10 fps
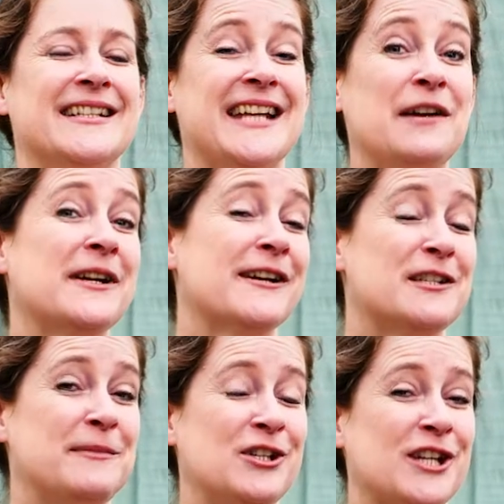Today we're going
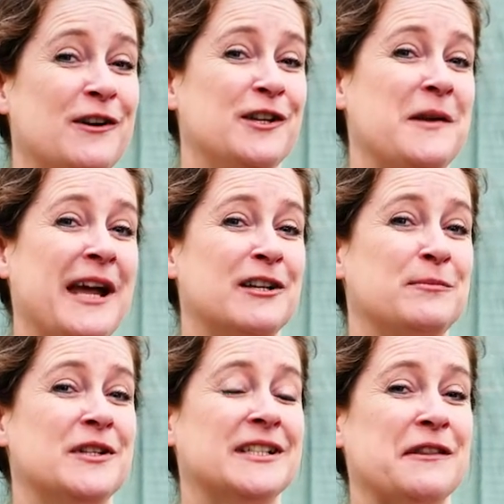to be showing you how to
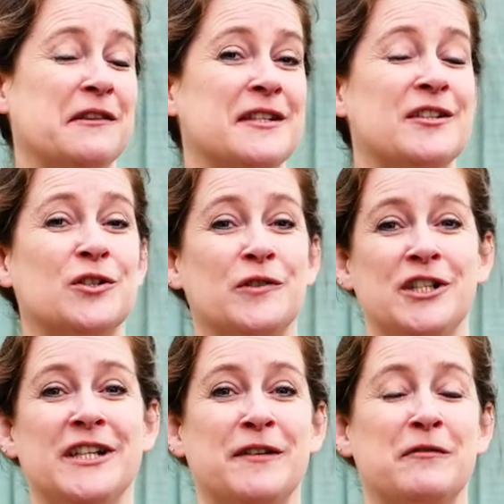put together this storage
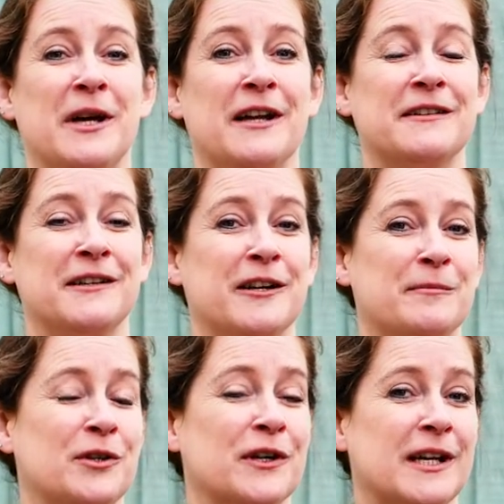shed from Hutton
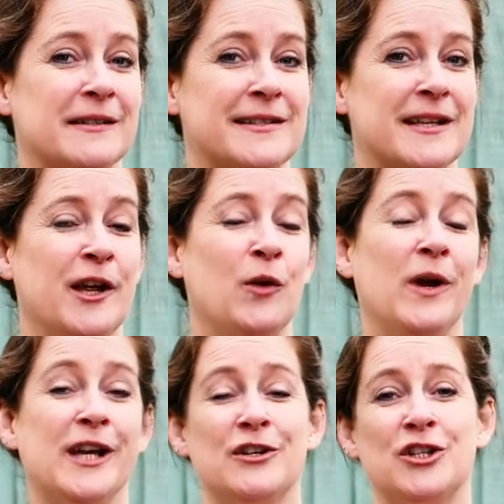Garden products.
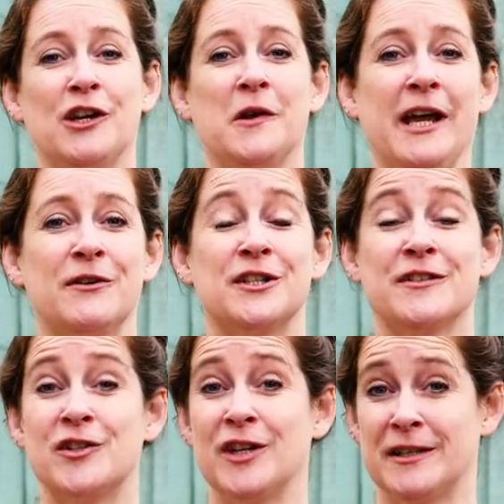We're going to show you how to
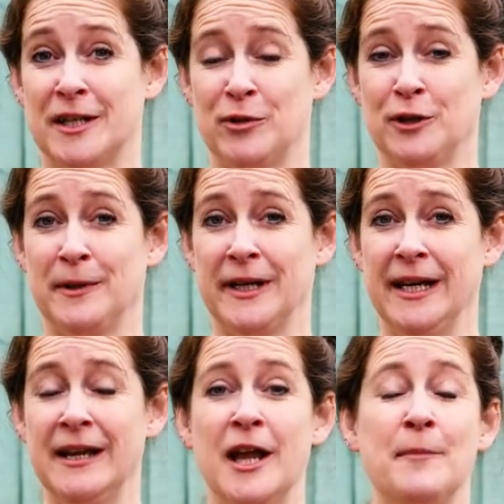construct it
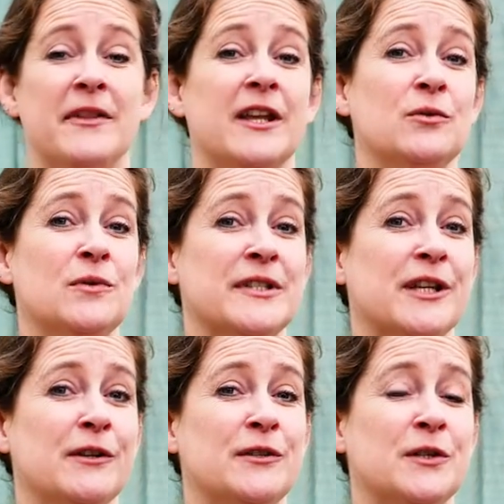properly, but then
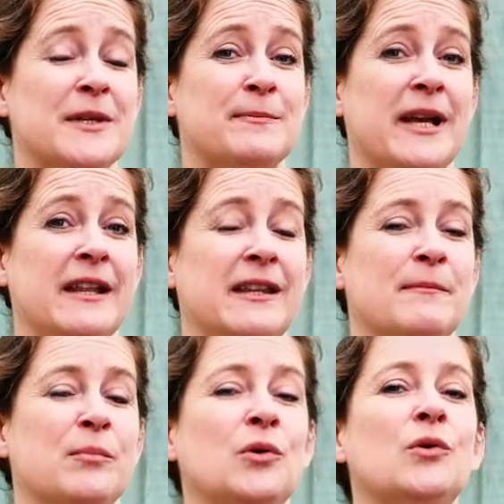also to explain the
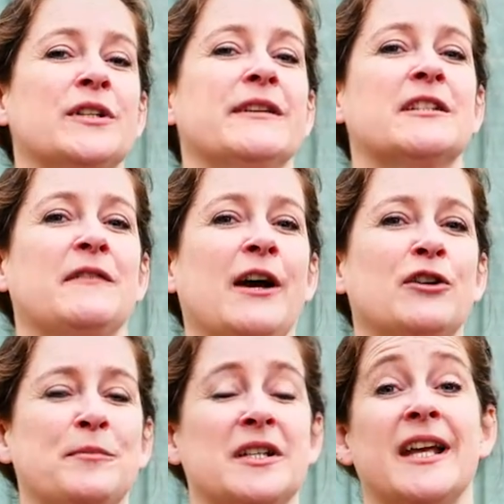importance of how
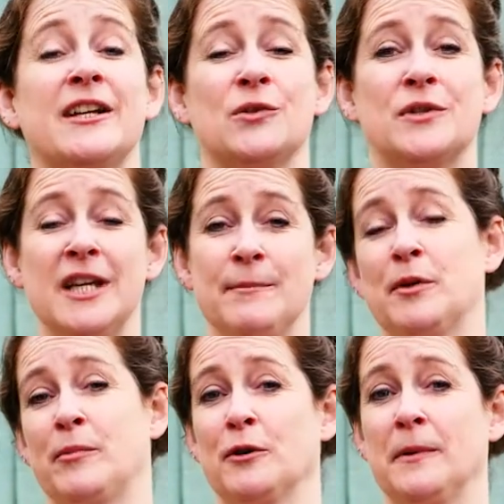to protect your timber
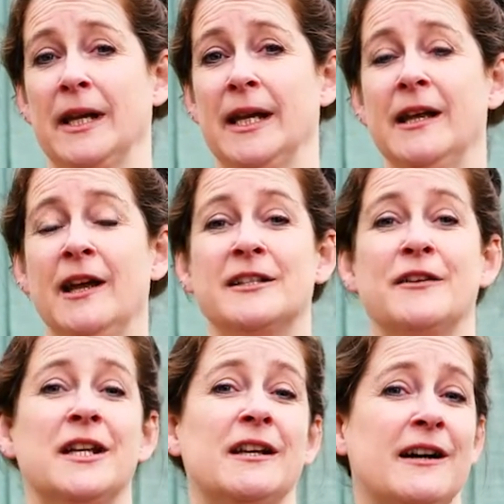properly so
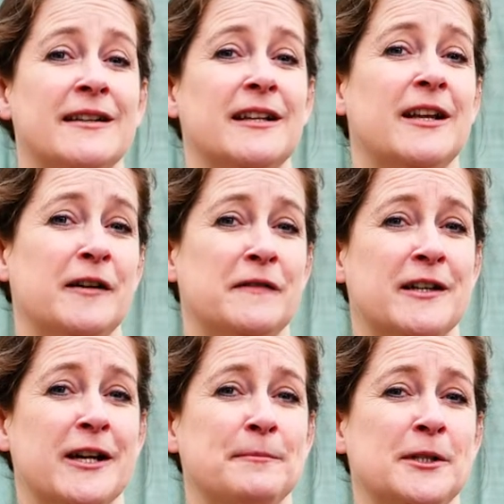that it lasts a
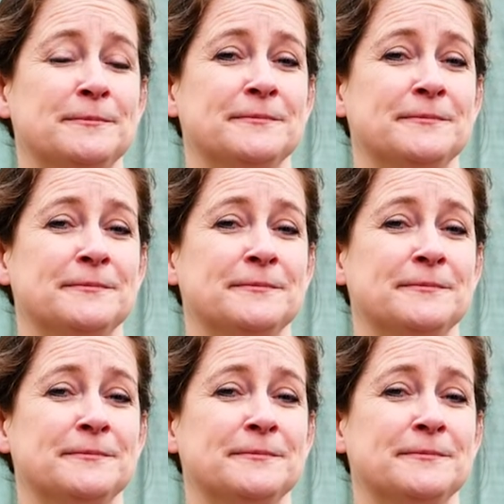lifetime.